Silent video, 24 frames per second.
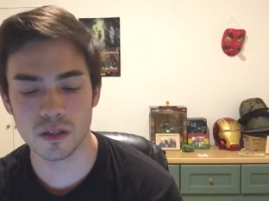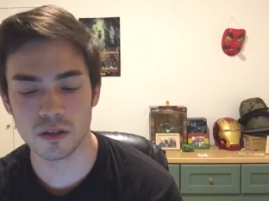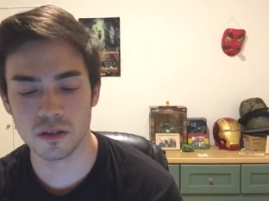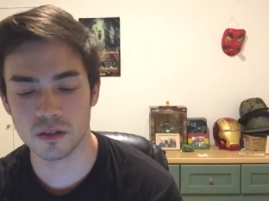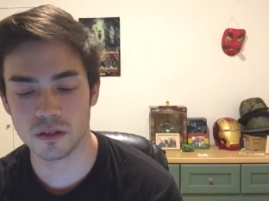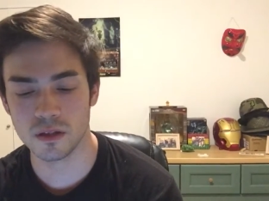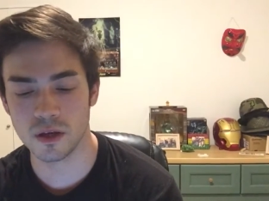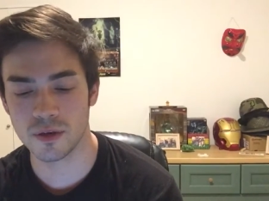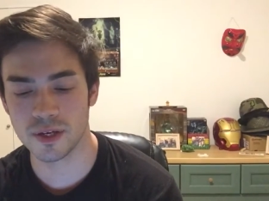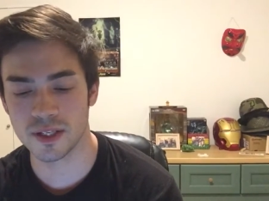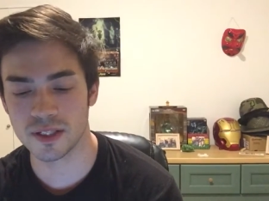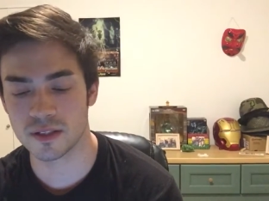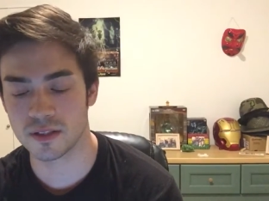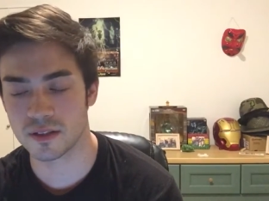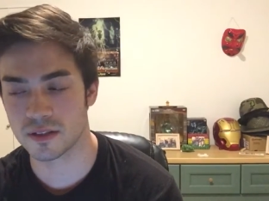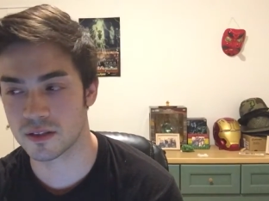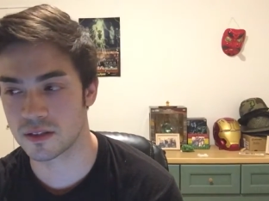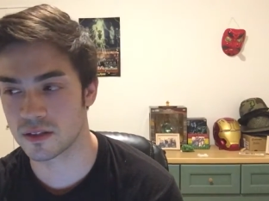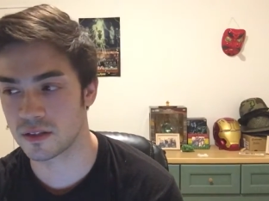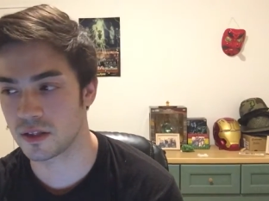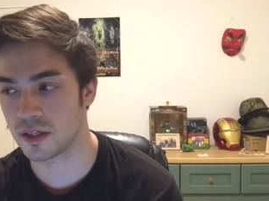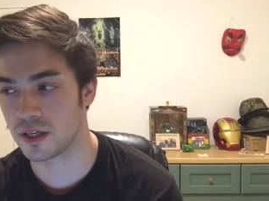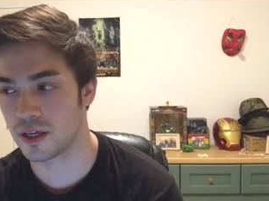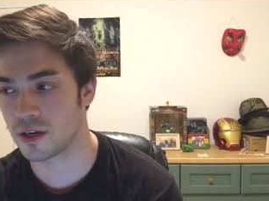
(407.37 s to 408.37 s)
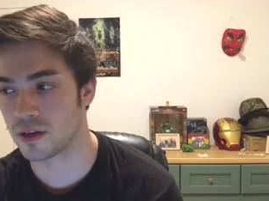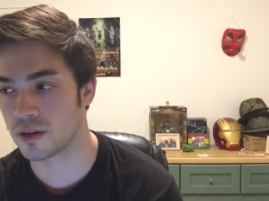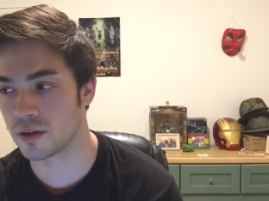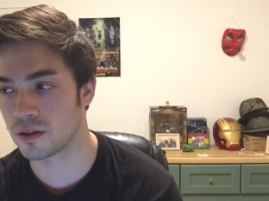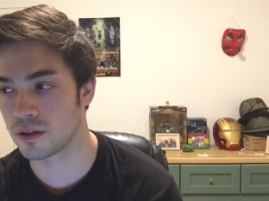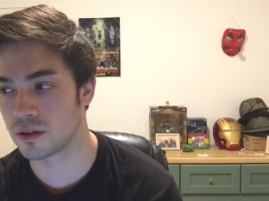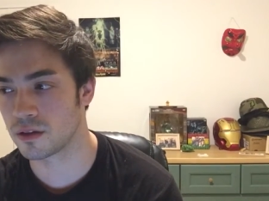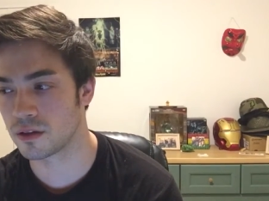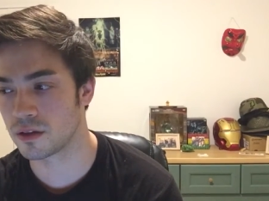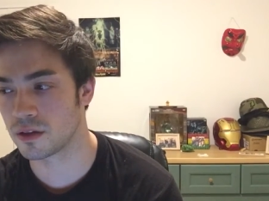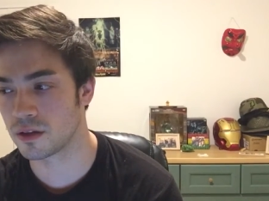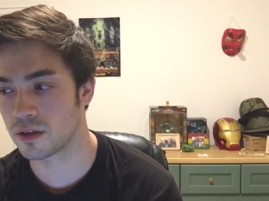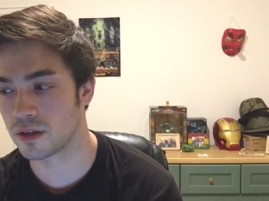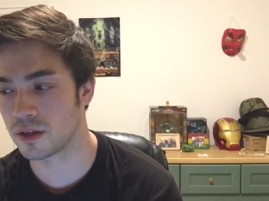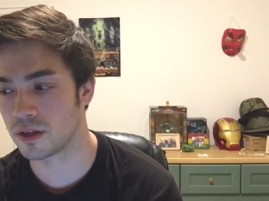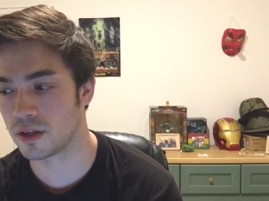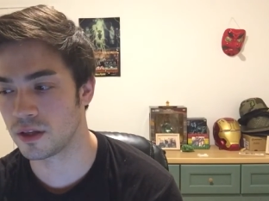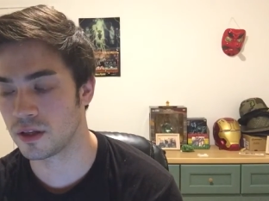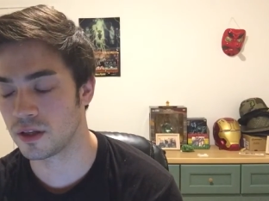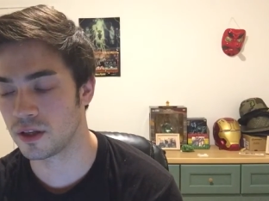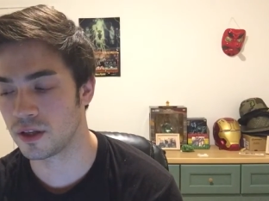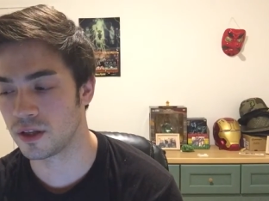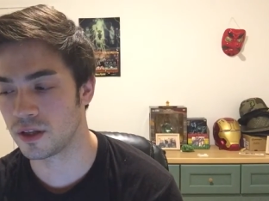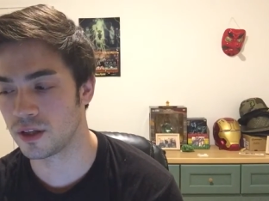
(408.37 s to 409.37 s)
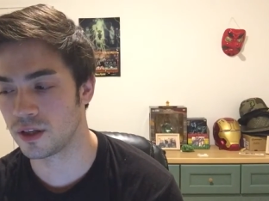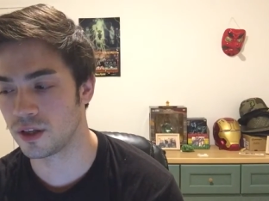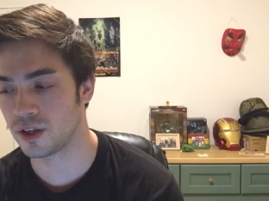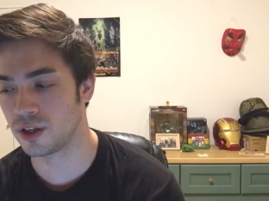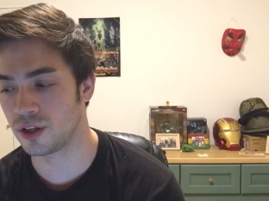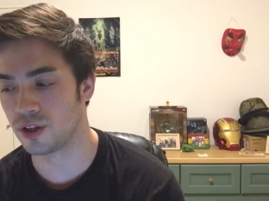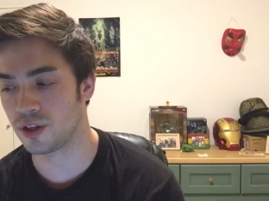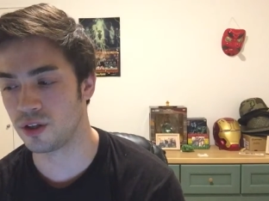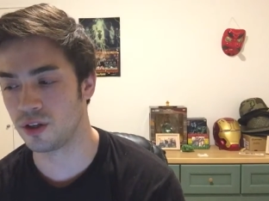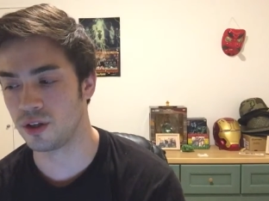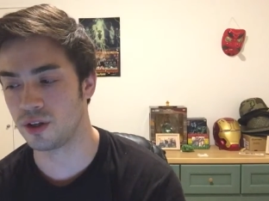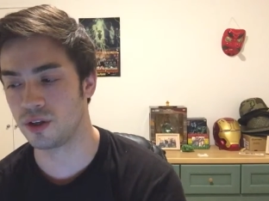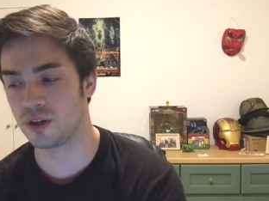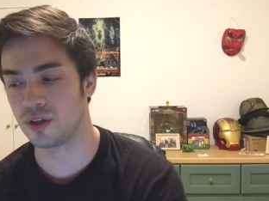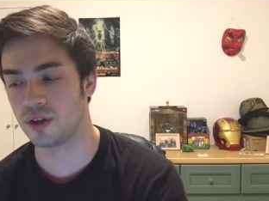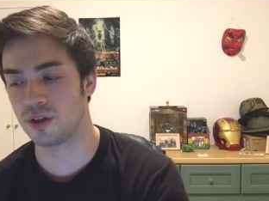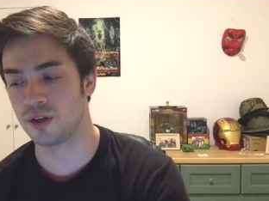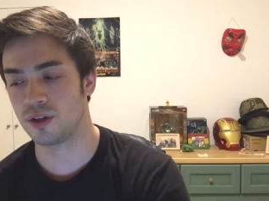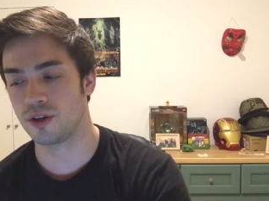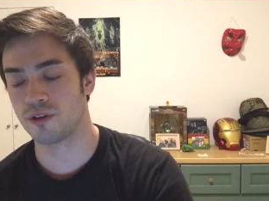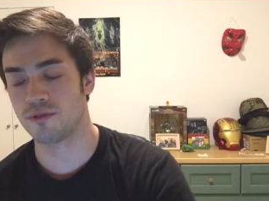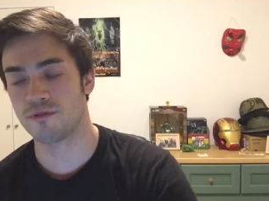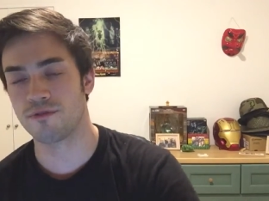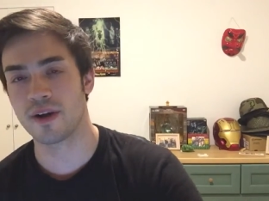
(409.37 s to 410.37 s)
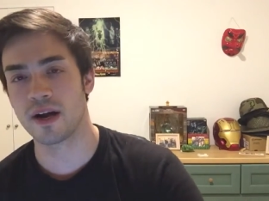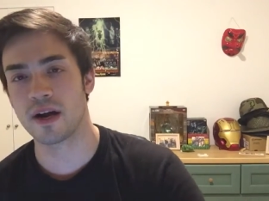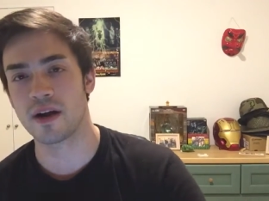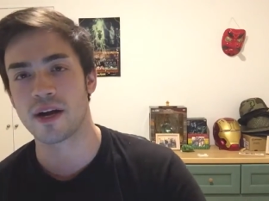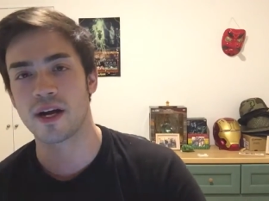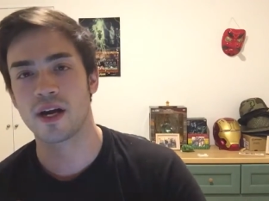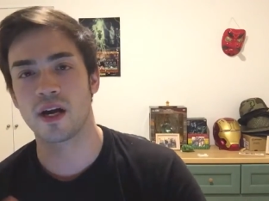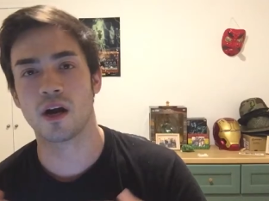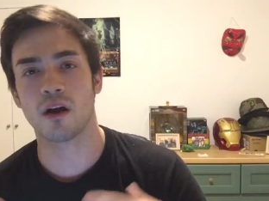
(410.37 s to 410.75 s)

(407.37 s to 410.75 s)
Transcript: So it's, you know, you're very